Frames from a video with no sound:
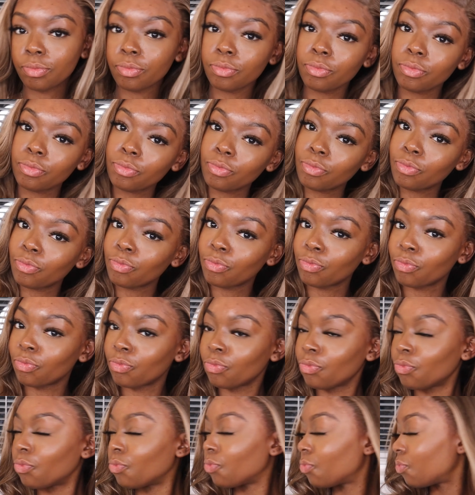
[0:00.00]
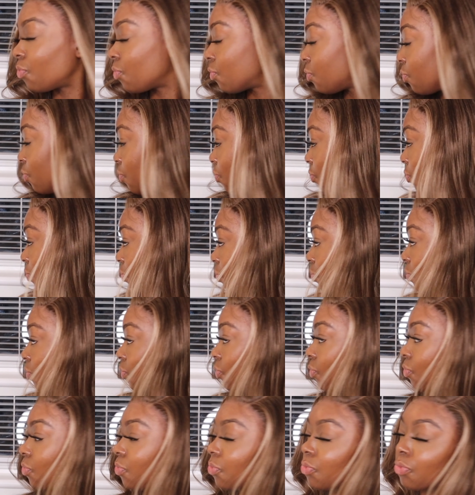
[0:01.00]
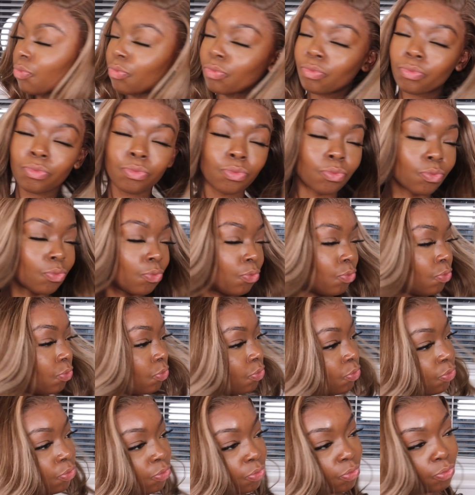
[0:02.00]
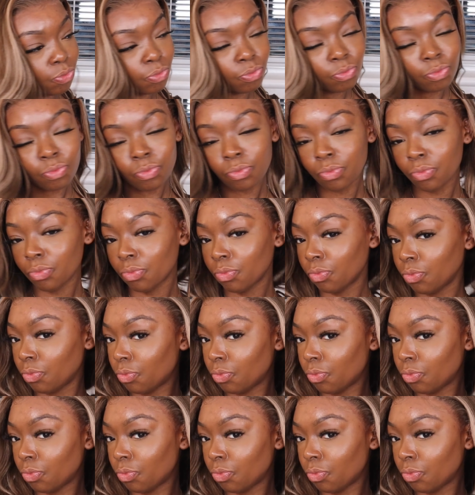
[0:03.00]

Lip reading: if you haven't already. And stay tuned. I shall let you